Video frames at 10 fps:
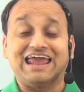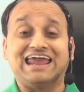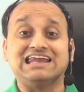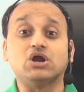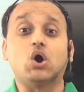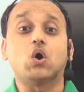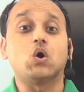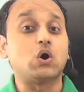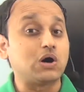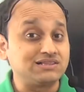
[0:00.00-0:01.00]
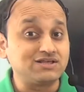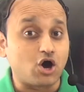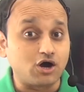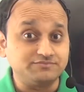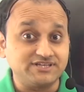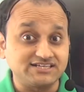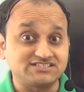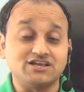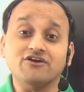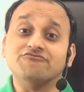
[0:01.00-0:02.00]
in all the
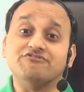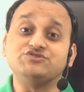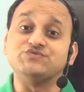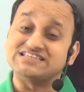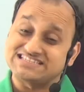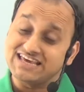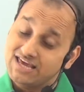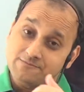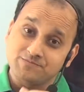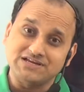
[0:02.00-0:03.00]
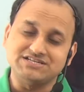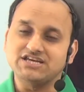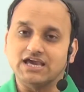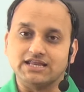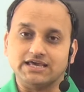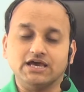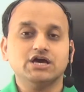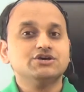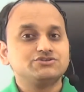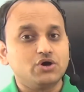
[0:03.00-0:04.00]
objects which we see daily.
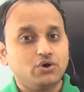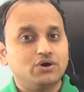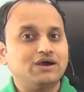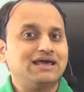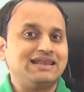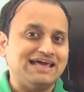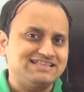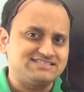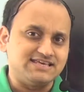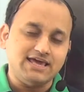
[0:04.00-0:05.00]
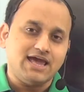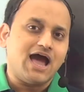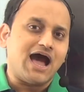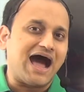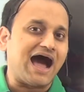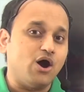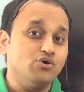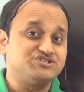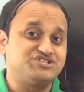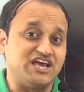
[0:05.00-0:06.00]
So let's see
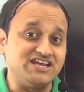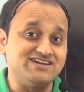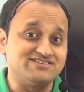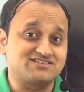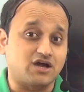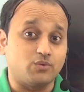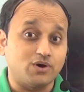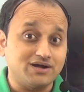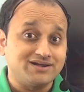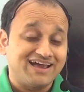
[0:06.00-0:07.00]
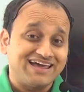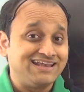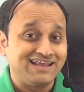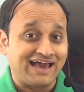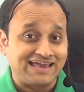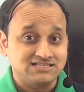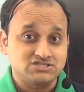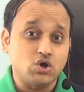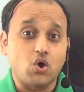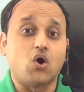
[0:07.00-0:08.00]
how Jenny discovered lines
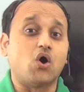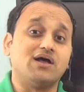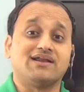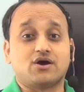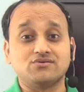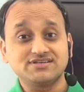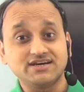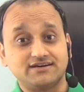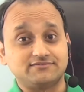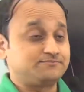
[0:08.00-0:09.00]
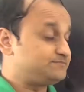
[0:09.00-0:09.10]
all around her.